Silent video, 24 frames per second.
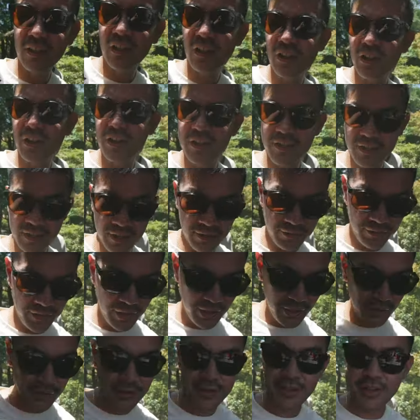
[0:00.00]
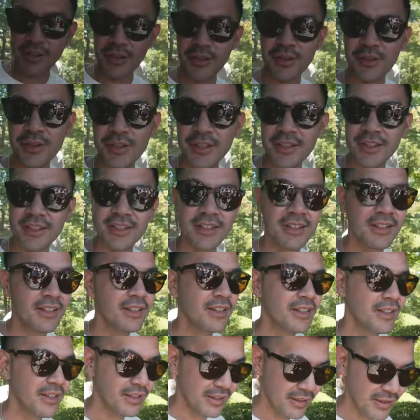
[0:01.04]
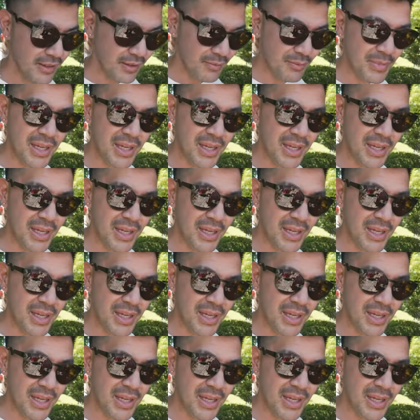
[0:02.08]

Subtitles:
heart of Kyoto, the